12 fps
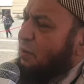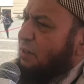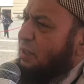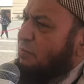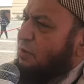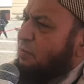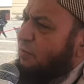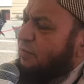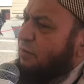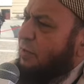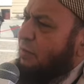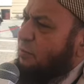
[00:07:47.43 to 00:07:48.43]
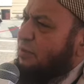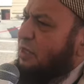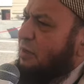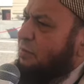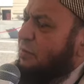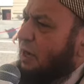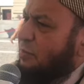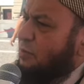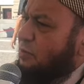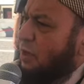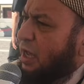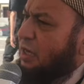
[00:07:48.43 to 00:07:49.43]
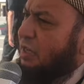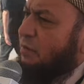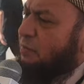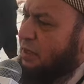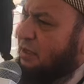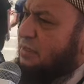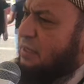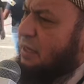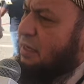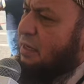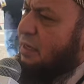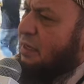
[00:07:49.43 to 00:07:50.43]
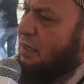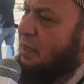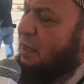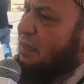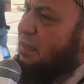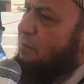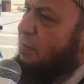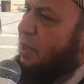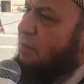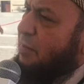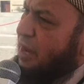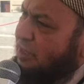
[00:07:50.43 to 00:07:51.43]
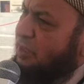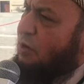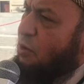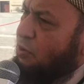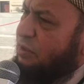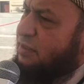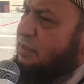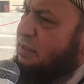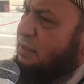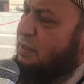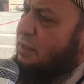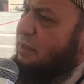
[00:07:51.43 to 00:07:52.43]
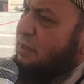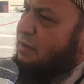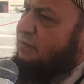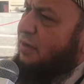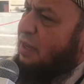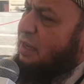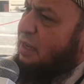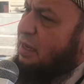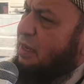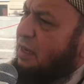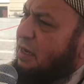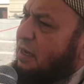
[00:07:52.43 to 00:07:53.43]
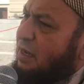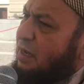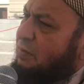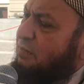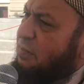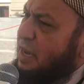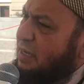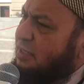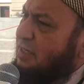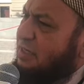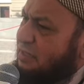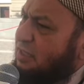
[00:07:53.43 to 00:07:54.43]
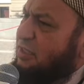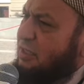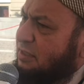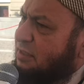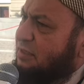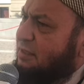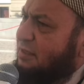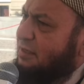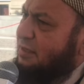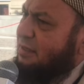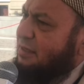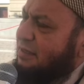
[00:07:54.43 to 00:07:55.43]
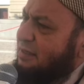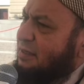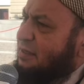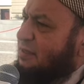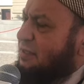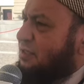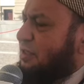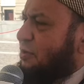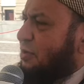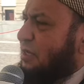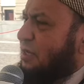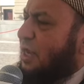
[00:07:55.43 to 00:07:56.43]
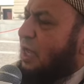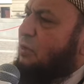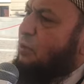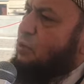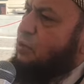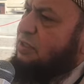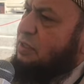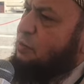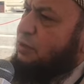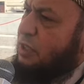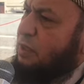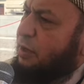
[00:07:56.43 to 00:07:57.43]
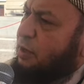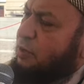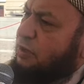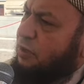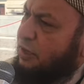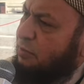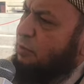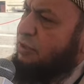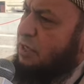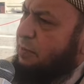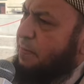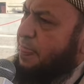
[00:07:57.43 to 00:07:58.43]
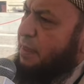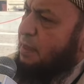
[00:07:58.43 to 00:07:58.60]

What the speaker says: whether it be Mufti Mahmud Sahib Rahmatullah Alayhi in Pakistan, and they played major roles in very major decisions. The decision with regard to who is a Muslim and who is not a Muslim